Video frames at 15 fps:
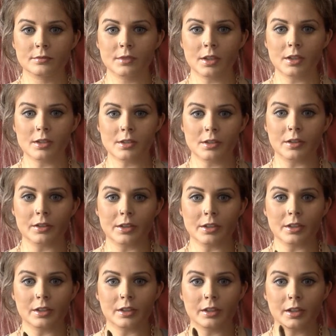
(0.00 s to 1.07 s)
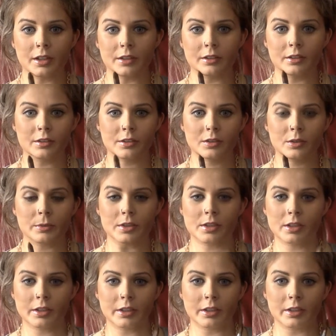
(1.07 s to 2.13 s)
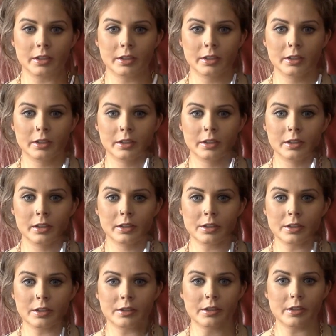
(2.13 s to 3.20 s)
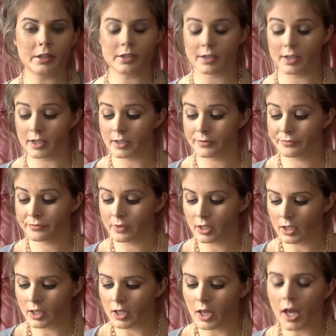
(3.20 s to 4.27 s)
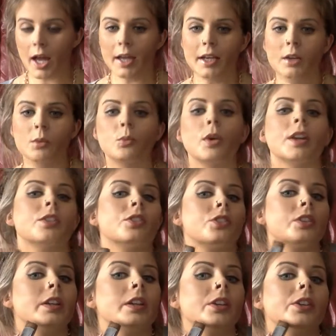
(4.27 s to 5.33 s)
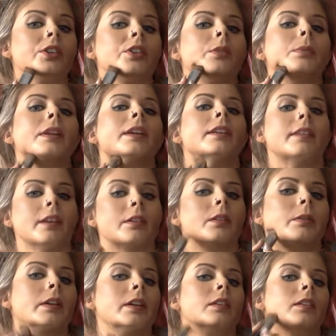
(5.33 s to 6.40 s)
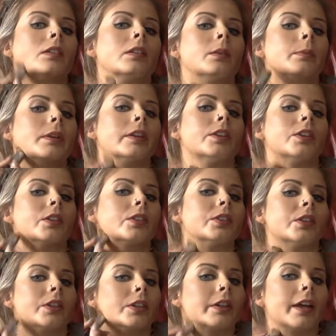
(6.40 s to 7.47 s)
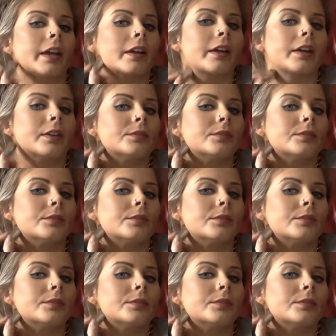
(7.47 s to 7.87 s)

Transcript: You can see already how it looks so much lighter, thinner than this side. And then when you're doing here, you blend down the way. So you blend onto your neck.